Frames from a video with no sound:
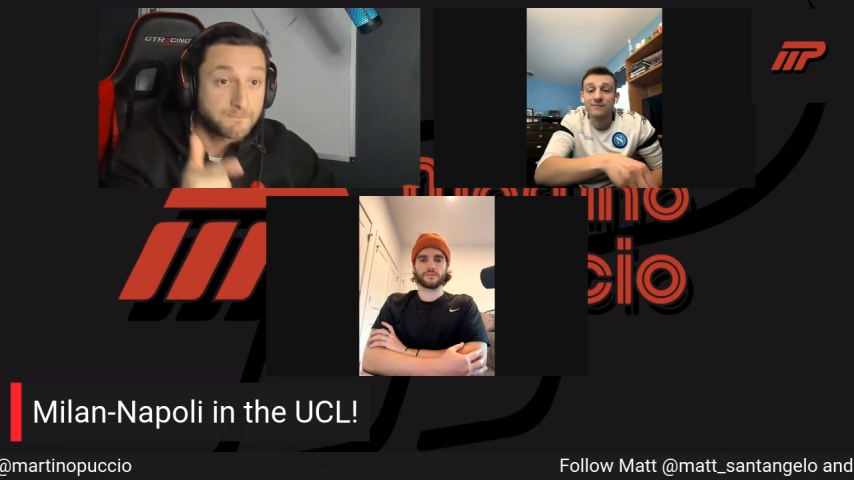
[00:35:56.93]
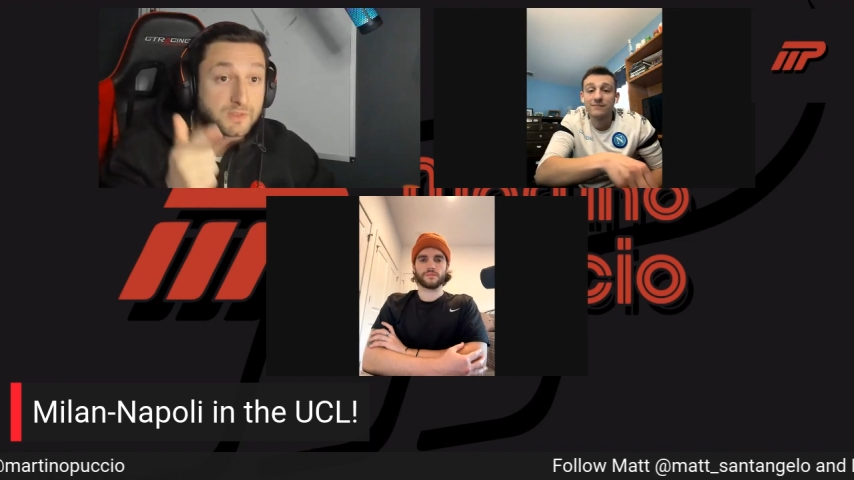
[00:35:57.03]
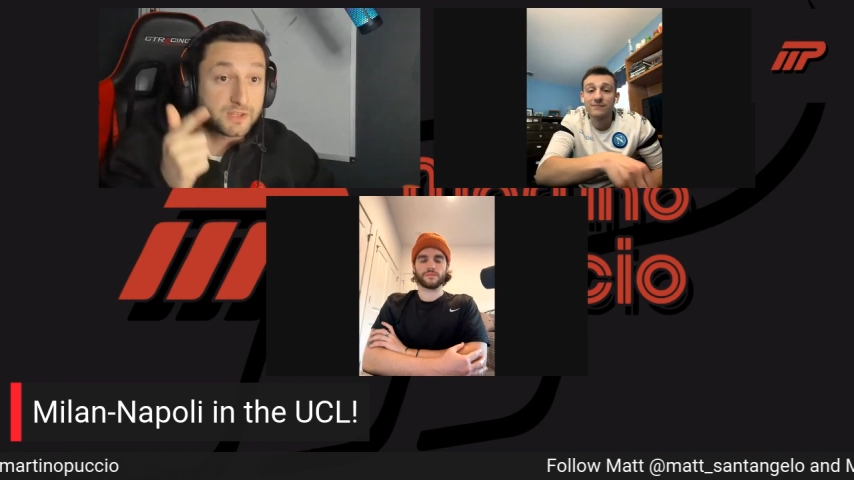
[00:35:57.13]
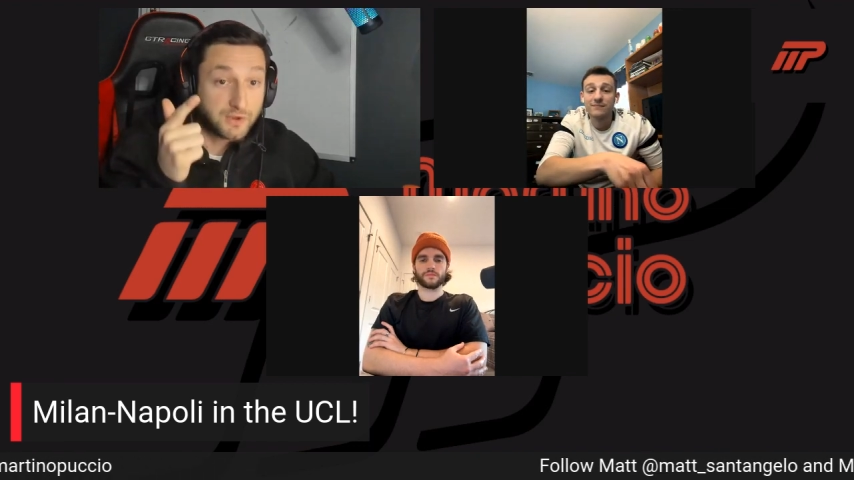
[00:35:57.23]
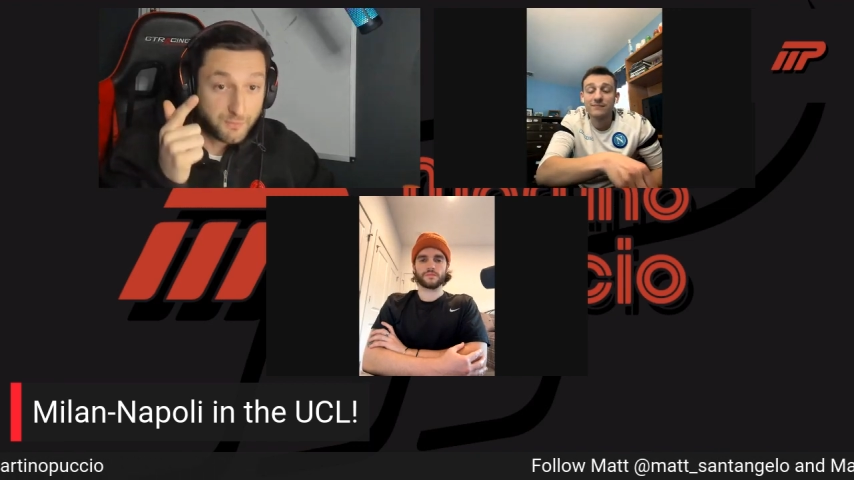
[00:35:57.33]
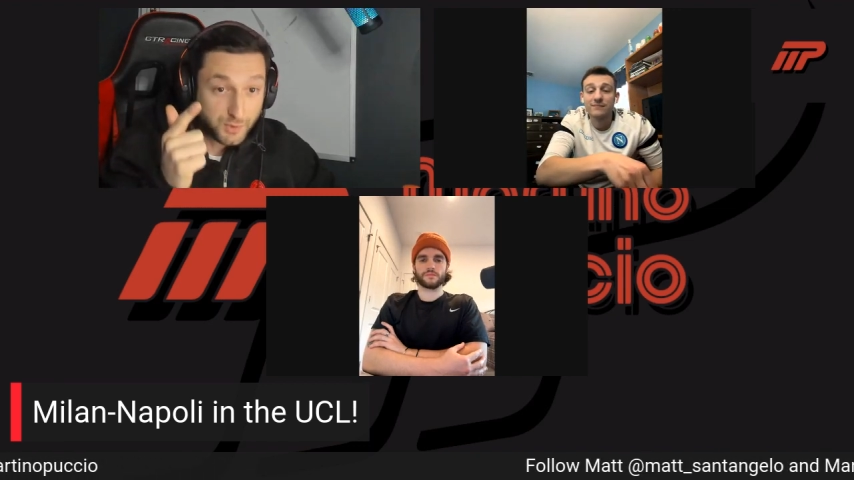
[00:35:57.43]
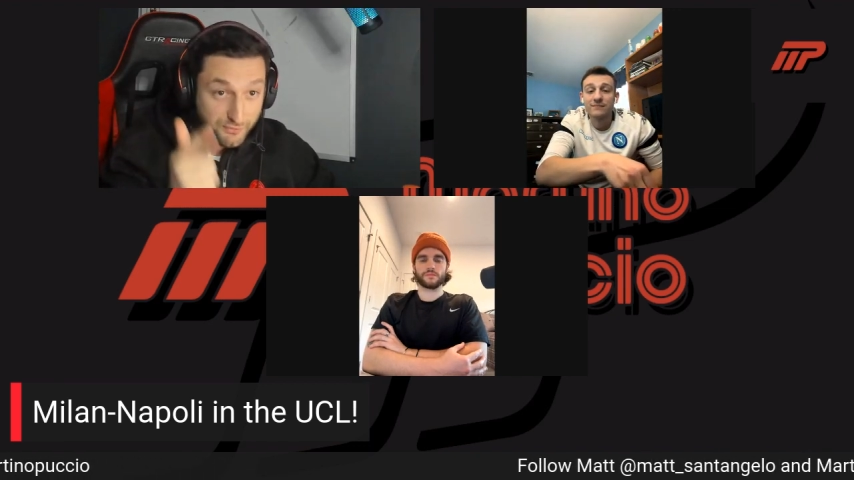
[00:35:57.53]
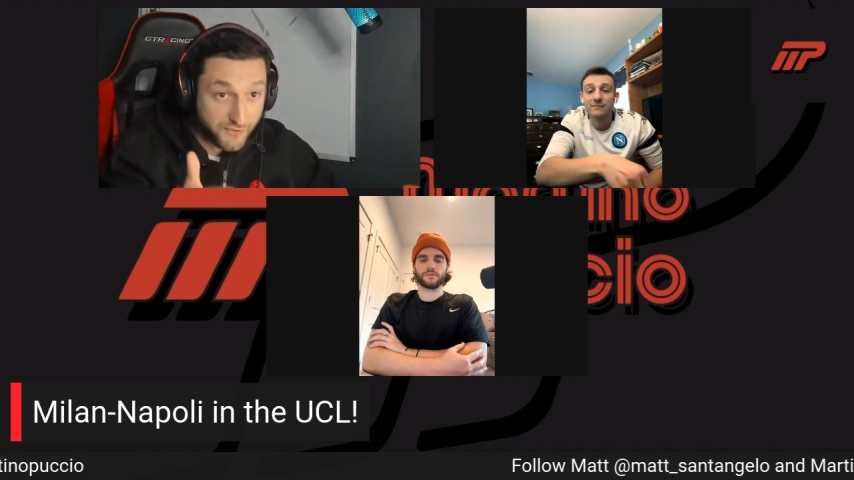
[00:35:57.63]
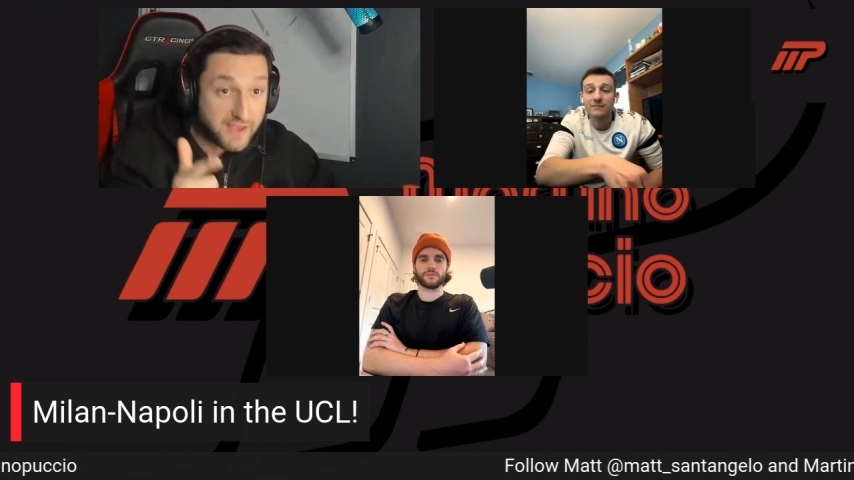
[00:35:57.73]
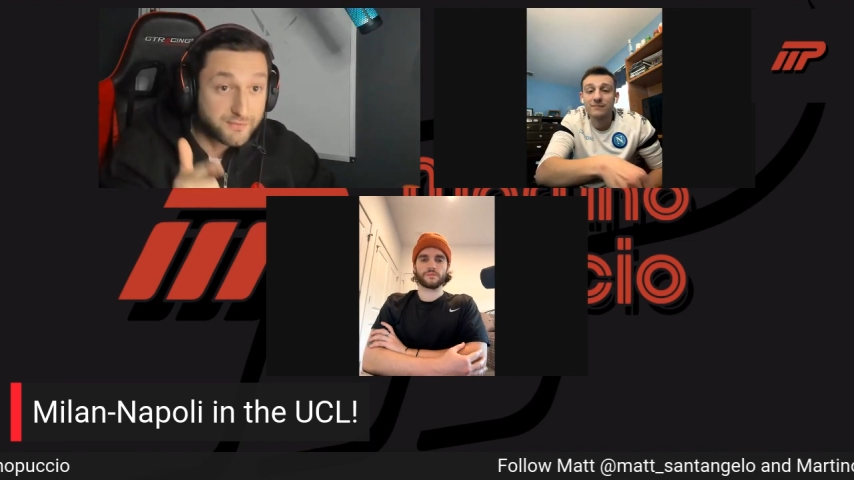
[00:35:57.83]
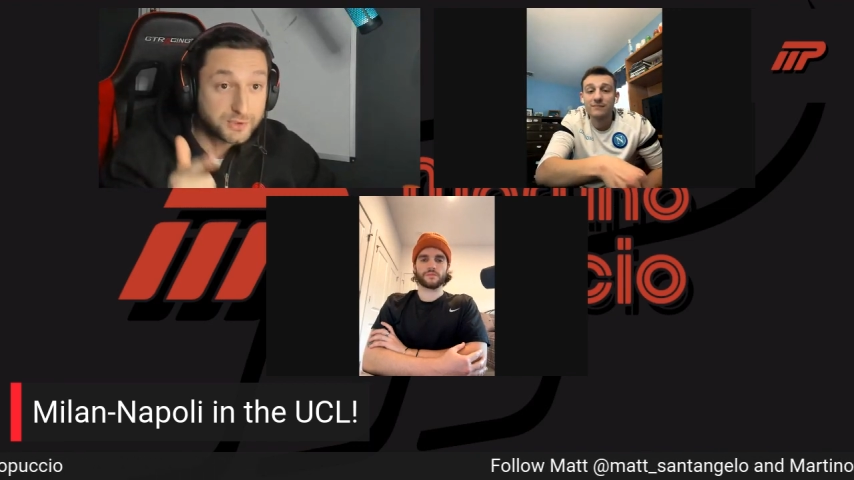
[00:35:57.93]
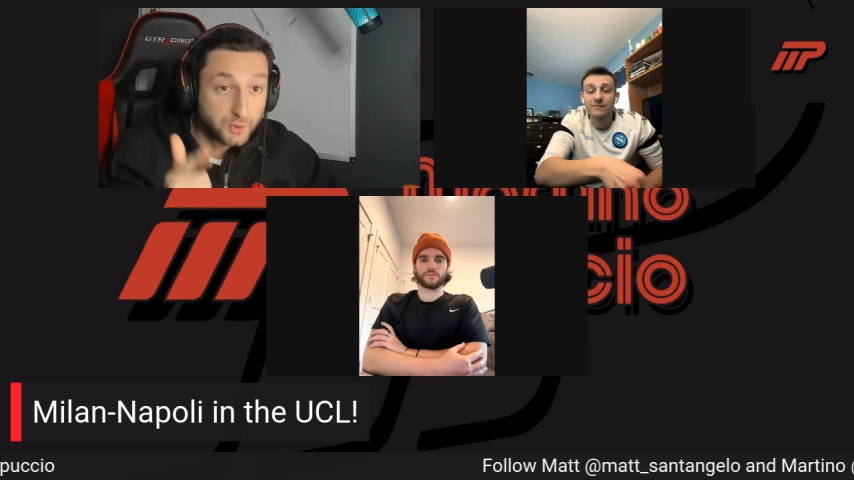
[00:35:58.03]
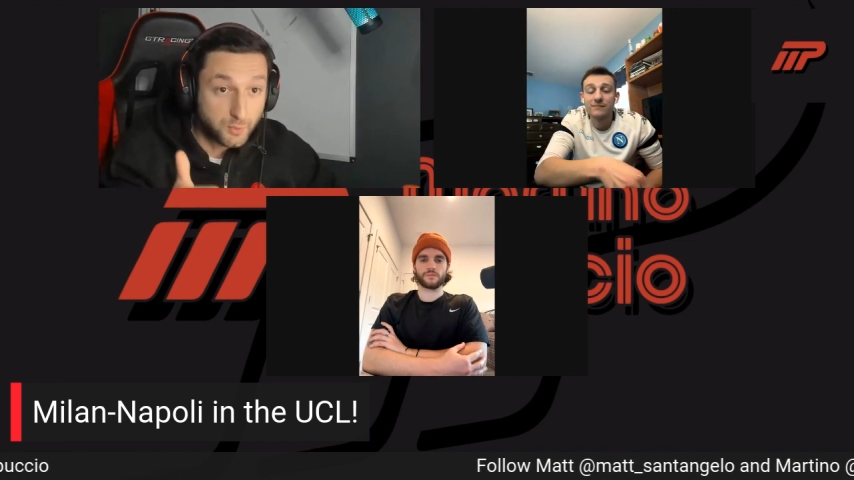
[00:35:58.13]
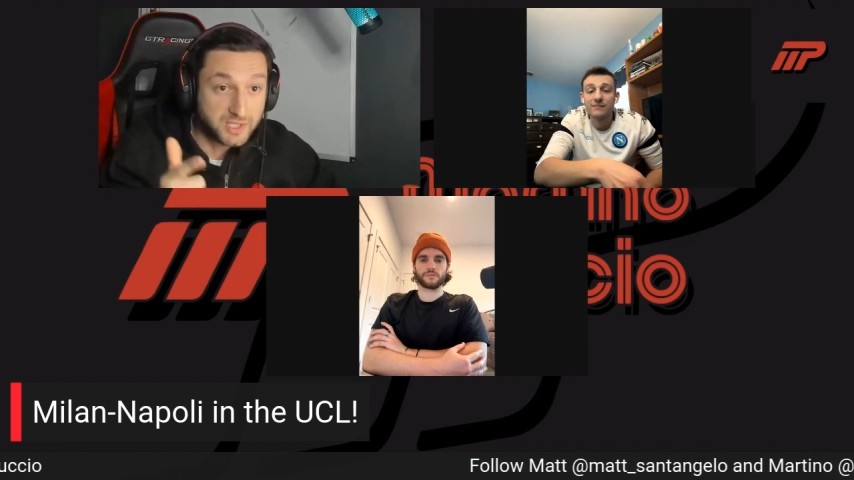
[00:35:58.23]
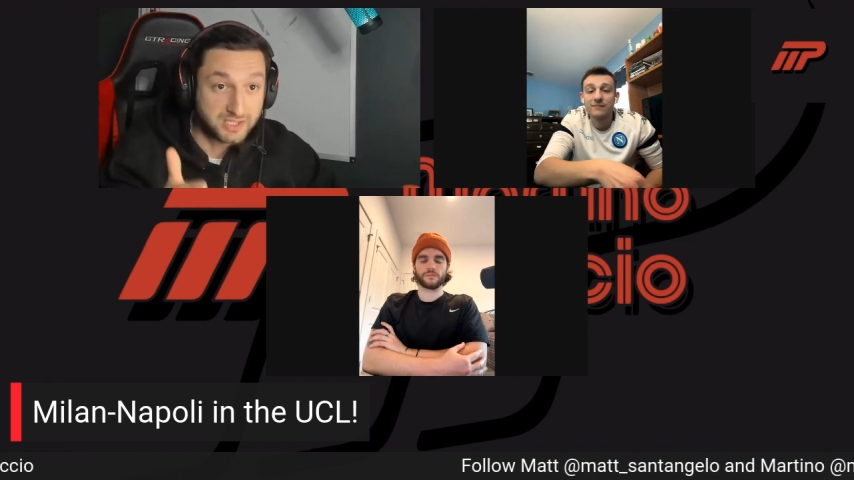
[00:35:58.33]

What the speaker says: they were favored to win